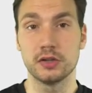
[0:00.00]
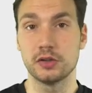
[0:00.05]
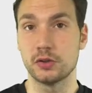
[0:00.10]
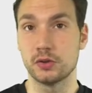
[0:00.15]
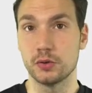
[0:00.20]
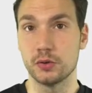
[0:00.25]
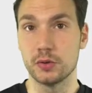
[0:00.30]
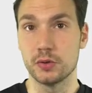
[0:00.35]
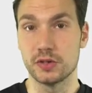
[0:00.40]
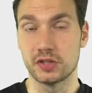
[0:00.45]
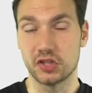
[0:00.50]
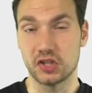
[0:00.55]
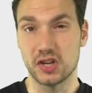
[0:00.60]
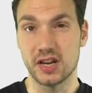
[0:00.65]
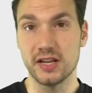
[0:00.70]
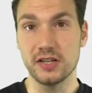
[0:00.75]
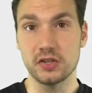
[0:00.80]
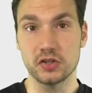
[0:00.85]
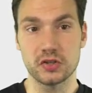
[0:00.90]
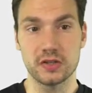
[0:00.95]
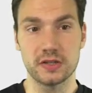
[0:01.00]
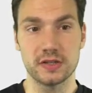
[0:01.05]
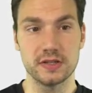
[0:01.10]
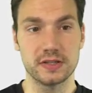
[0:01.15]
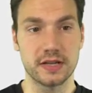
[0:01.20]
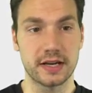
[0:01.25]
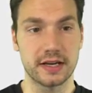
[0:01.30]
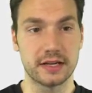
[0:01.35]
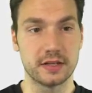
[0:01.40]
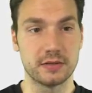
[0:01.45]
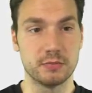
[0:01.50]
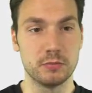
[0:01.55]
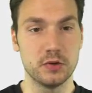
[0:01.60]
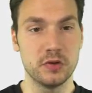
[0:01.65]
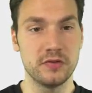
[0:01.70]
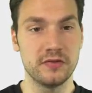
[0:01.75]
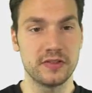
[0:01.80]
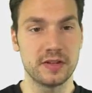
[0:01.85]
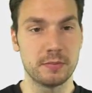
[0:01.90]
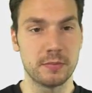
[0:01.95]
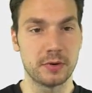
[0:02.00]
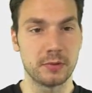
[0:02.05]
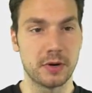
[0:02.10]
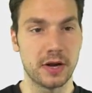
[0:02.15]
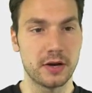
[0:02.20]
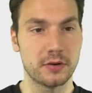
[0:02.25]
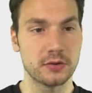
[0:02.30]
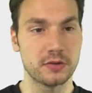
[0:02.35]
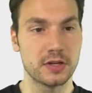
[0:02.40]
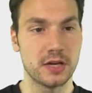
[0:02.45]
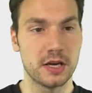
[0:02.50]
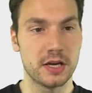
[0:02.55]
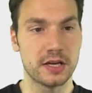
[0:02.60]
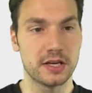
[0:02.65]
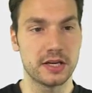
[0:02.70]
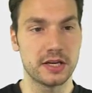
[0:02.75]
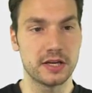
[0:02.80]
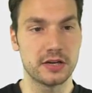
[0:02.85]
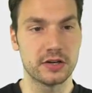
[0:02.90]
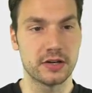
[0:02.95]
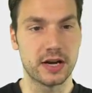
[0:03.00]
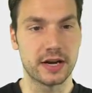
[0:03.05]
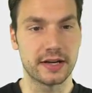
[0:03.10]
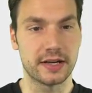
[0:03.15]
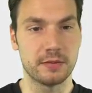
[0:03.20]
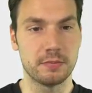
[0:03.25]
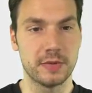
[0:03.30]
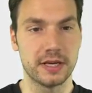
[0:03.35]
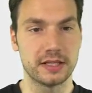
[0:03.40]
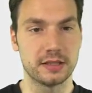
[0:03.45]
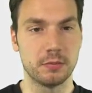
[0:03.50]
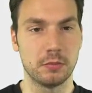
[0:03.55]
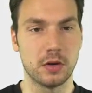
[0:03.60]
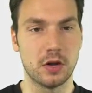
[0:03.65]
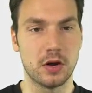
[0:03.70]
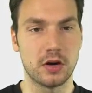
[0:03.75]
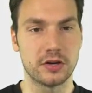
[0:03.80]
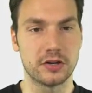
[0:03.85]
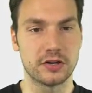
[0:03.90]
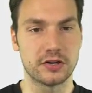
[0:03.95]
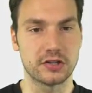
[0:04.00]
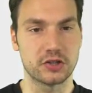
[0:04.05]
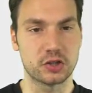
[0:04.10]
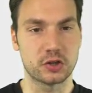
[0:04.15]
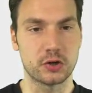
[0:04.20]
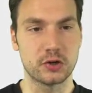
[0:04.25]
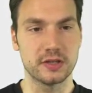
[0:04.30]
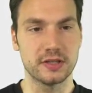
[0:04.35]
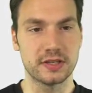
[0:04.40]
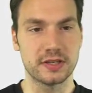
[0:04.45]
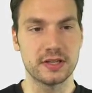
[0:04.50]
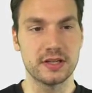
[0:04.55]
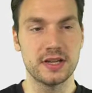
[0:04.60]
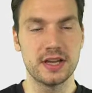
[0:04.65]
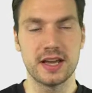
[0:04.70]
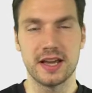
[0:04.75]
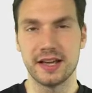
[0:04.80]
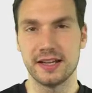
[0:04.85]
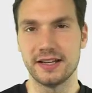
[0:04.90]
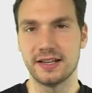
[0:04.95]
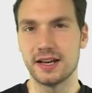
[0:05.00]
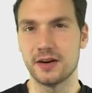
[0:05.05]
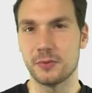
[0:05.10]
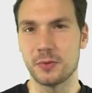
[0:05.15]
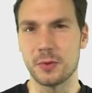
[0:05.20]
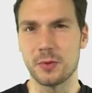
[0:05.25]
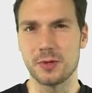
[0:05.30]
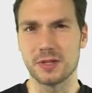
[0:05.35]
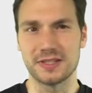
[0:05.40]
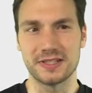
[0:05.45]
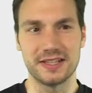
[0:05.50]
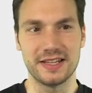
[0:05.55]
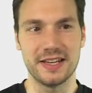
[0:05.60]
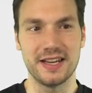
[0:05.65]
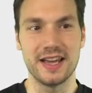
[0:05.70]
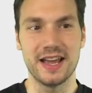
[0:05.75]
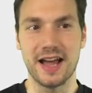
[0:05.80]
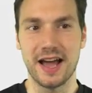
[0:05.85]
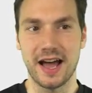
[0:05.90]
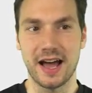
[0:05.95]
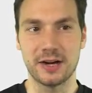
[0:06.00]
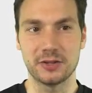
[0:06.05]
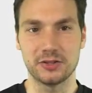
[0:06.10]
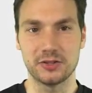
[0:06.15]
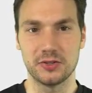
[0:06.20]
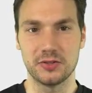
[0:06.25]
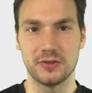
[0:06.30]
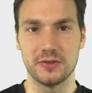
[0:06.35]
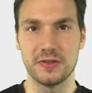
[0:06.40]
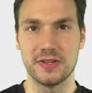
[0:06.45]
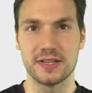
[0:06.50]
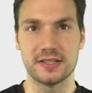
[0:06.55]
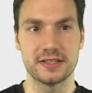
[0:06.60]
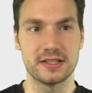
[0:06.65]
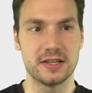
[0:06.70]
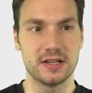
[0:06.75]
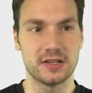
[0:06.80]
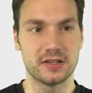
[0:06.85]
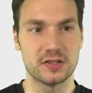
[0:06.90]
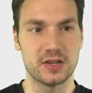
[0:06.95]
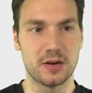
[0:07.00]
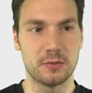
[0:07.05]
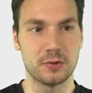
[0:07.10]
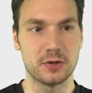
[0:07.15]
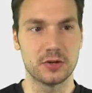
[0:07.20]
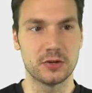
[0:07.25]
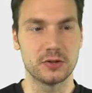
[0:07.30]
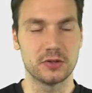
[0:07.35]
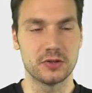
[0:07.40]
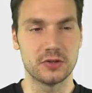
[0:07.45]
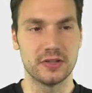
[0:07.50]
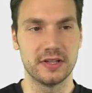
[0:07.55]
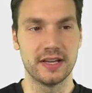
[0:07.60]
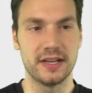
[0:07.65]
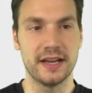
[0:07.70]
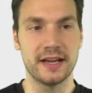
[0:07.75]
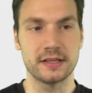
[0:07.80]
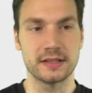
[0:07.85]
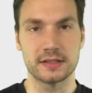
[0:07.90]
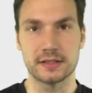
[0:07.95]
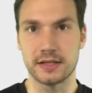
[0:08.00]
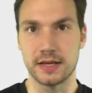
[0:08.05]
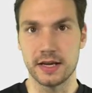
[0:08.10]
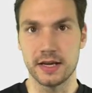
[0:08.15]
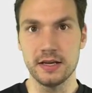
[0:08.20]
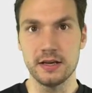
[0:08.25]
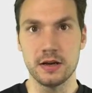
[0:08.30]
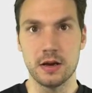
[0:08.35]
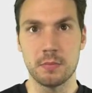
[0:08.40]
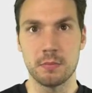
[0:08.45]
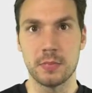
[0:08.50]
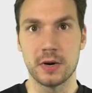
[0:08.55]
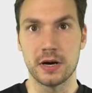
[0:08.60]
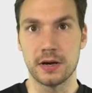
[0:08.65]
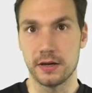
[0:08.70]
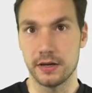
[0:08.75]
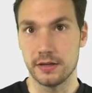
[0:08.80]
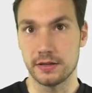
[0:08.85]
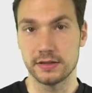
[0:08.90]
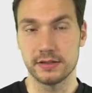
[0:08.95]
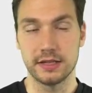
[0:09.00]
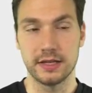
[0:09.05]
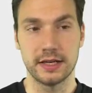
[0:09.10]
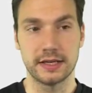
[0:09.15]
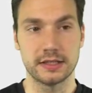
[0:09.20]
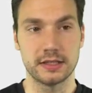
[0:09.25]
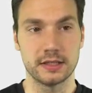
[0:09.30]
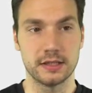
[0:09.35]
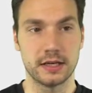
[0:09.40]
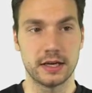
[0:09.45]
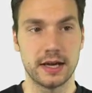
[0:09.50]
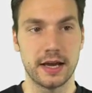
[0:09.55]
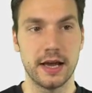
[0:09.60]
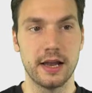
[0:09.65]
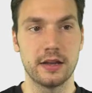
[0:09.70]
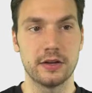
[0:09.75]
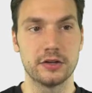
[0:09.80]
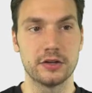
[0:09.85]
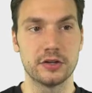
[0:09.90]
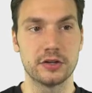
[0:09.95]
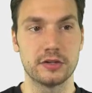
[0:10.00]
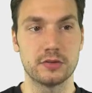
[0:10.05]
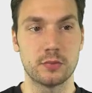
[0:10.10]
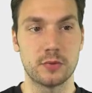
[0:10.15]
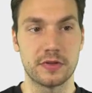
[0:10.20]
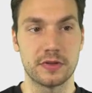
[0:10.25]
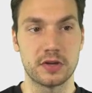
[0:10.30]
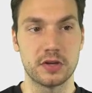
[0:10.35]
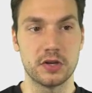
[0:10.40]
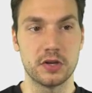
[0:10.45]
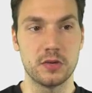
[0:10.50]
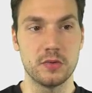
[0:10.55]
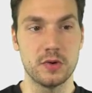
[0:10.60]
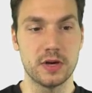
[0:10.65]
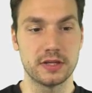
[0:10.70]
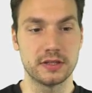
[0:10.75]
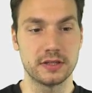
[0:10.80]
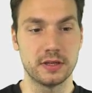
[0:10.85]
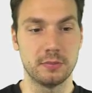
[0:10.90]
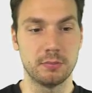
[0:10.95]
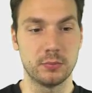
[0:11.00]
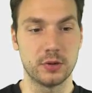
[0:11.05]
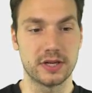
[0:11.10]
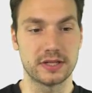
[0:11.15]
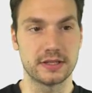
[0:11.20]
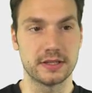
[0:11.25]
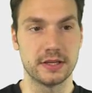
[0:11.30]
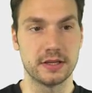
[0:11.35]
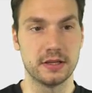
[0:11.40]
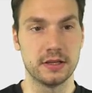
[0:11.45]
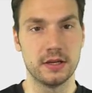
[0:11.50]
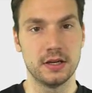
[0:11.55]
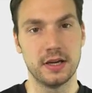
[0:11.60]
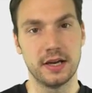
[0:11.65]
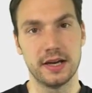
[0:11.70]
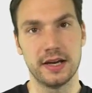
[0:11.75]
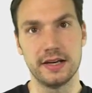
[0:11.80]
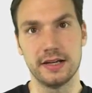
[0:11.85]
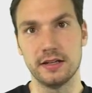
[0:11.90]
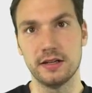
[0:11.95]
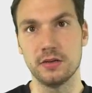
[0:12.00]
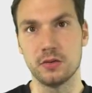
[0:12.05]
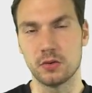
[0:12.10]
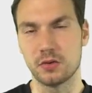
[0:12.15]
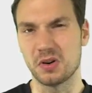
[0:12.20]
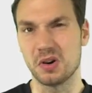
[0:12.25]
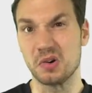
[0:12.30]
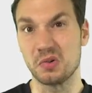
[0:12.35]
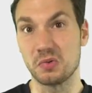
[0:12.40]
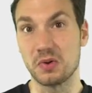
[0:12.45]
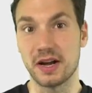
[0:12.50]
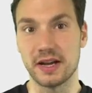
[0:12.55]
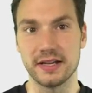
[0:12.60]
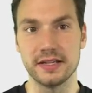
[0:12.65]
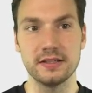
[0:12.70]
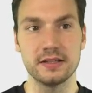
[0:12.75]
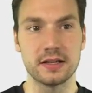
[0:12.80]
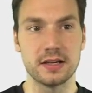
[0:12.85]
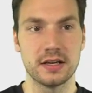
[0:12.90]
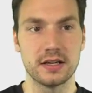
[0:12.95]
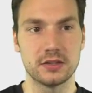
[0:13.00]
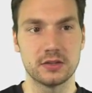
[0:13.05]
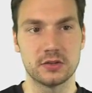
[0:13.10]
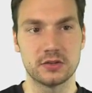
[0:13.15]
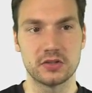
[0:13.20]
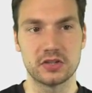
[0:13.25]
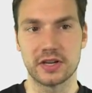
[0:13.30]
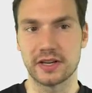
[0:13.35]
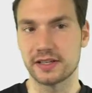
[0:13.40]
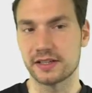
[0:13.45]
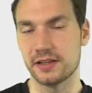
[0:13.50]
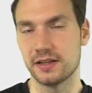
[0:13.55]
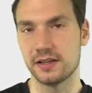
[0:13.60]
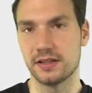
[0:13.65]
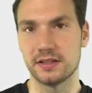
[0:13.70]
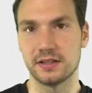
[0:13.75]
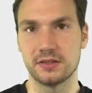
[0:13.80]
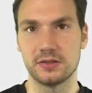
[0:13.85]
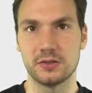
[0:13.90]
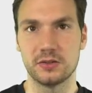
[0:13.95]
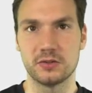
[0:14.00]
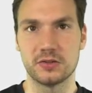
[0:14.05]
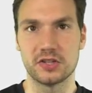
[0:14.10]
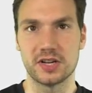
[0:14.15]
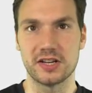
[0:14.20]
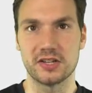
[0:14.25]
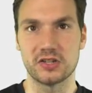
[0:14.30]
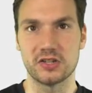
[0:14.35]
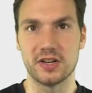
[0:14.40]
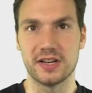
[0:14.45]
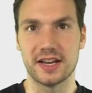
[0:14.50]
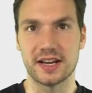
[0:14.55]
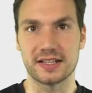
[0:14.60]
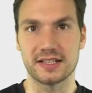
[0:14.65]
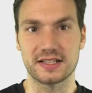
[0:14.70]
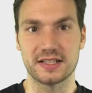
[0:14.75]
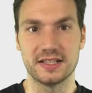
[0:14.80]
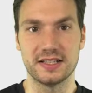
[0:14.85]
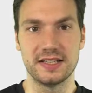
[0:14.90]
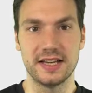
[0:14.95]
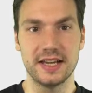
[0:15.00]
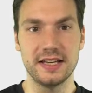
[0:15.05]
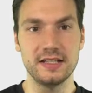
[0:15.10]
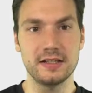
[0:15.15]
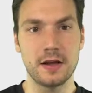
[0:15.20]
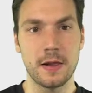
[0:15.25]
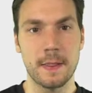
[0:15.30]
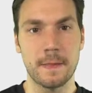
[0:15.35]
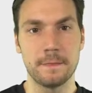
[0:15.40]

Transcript: to change this. I can move them around here. I can make them longer and shorter, and now we will see how to do this. So I will go to the next day by selecting the calendar with Q and then pressing L or right to change the next date.